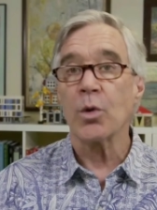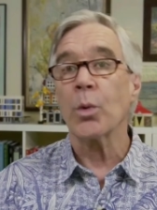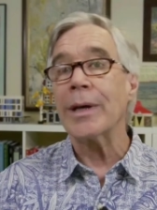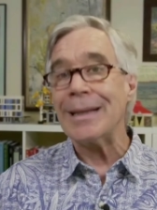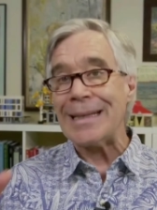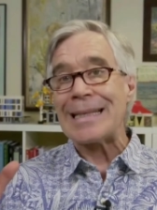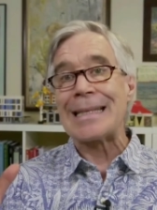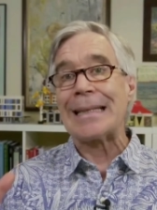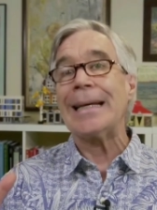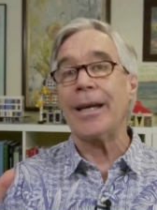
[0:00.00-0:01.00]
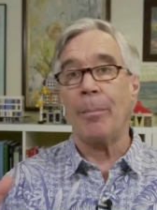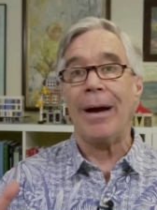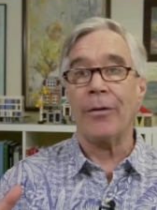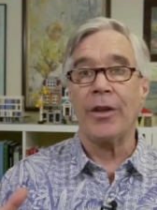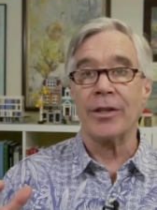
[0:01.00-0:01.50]
What's really slick
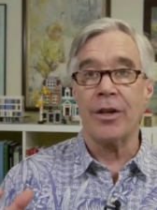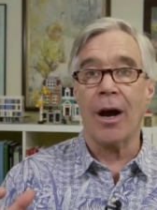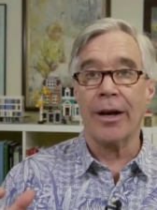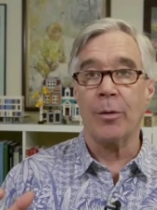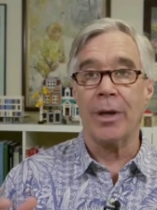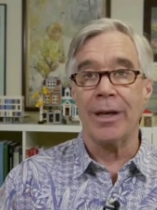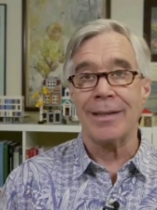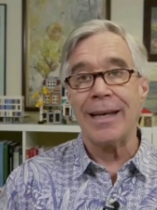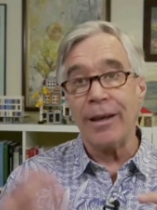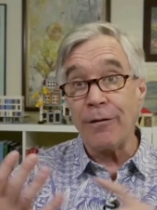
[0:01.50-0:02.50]
about this document is